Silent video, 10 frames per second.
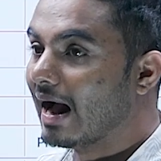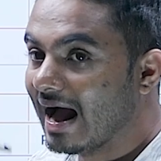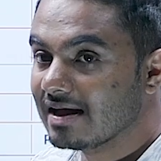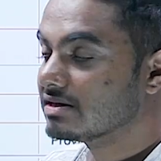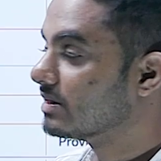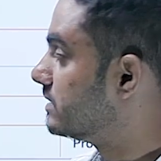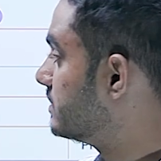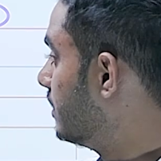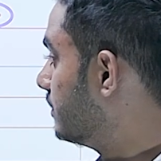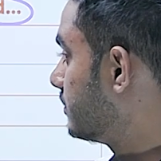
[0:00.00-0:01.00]
as a
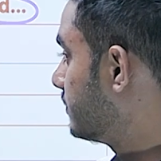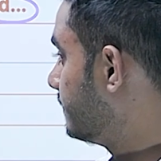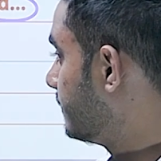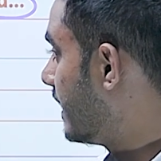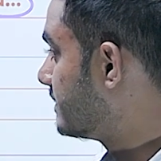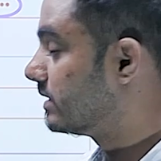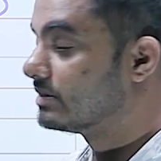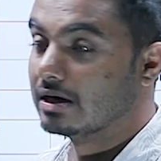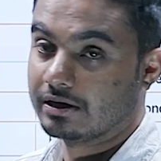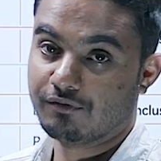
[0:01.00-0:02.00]
result,
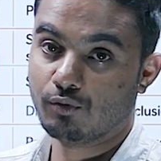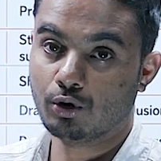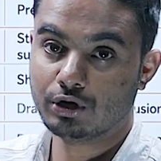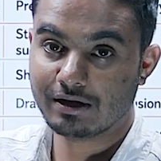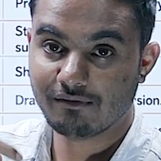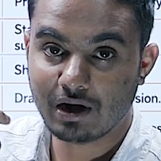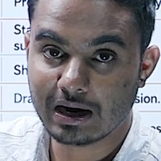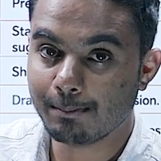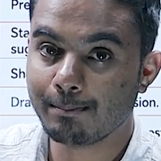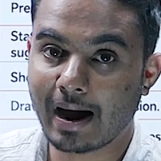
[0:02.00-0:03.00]
if you want to give an
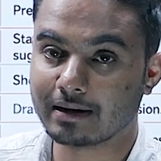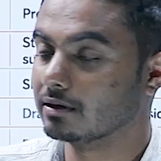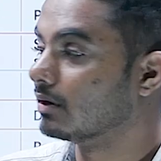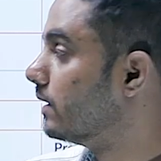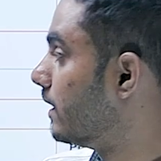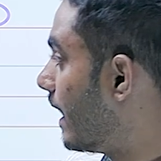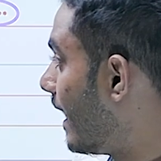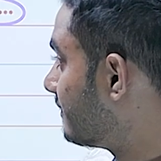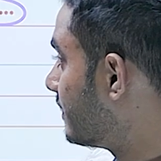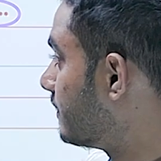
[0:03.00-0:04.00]
impact
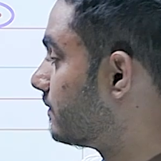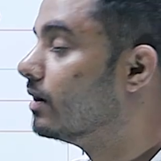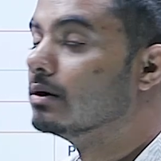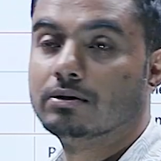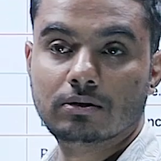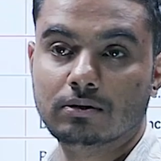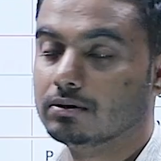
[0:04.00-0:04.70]
as a result.